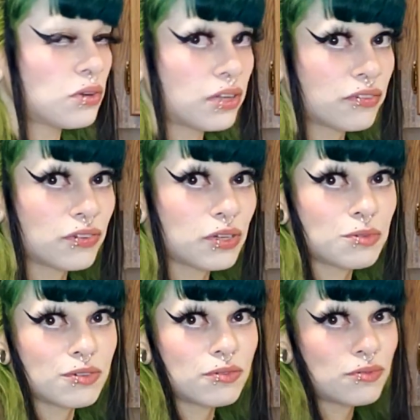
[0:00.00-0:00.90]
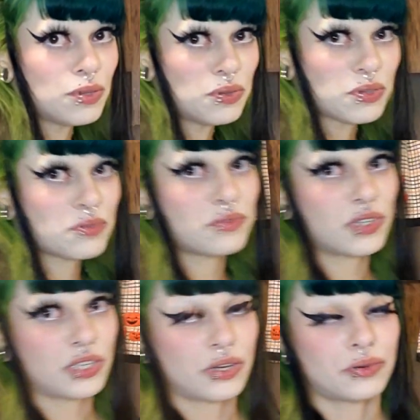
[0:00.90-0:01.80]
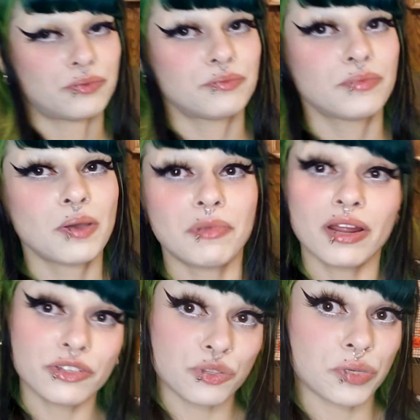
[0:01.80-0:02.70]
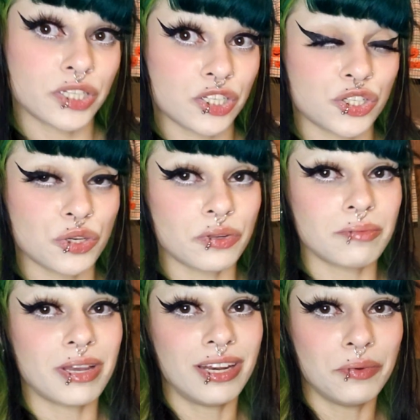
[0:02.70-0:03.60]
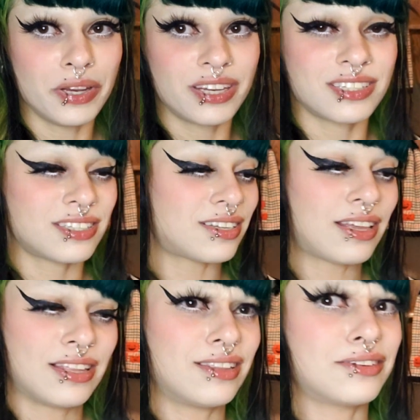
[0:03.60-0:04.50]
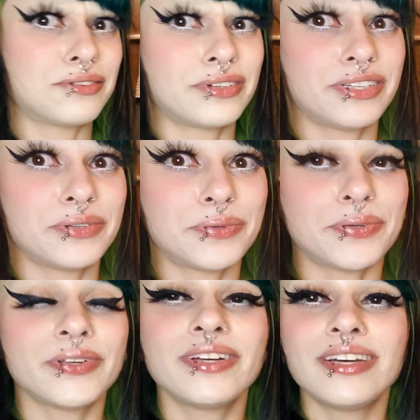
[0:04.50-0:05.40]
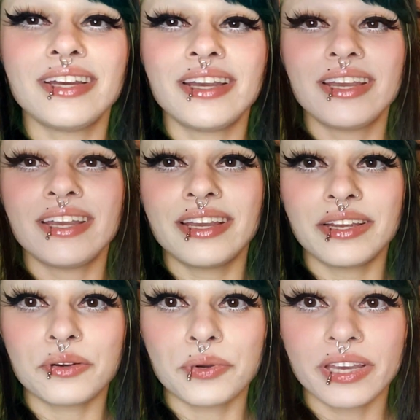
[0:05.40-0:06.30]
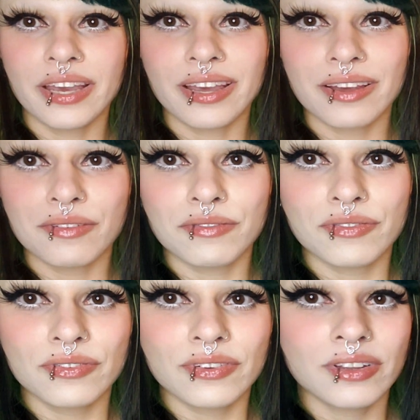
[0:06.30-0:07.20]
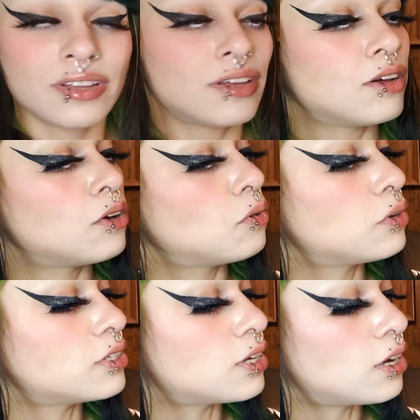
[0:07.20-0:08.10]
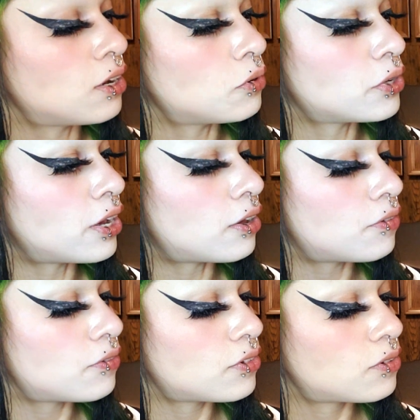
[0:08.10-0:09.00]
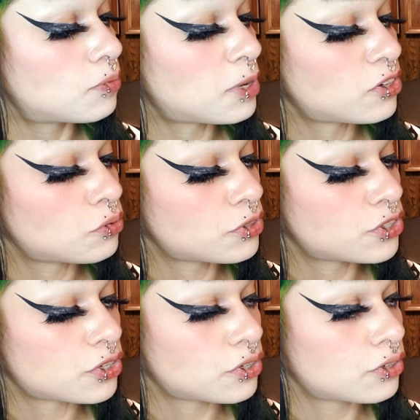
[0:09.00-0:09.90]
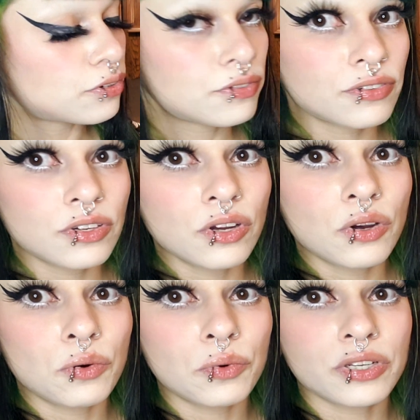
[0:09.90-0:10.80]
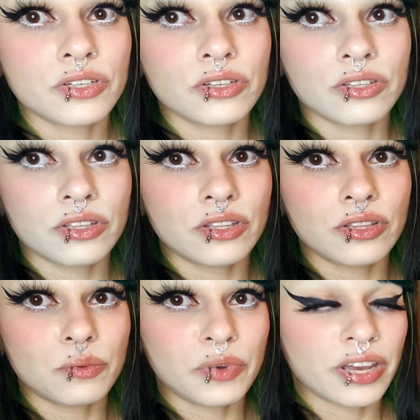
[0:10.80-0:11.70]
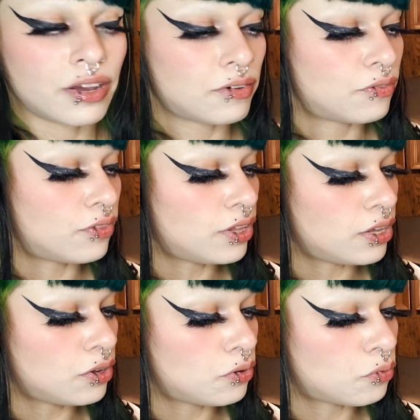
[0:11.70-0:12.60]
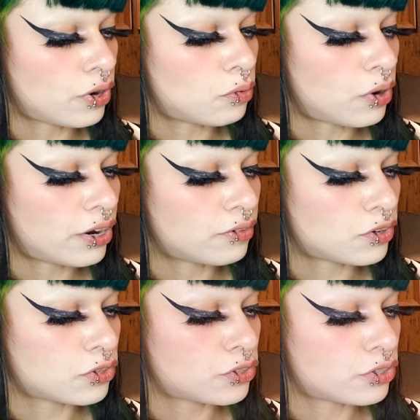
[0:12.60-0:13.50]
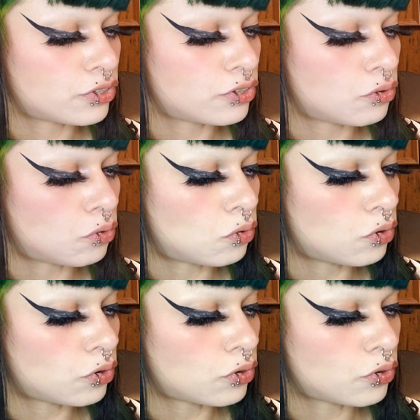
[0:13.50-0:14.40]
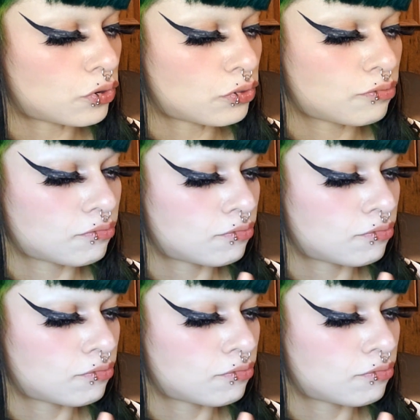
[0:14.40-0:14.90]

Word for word: while I film a YouTube video. But I just wanted to show them anyway because I think they're really cool. Here we have, what is it? Oh, yeah, Special Reserve, which we have the red wine version or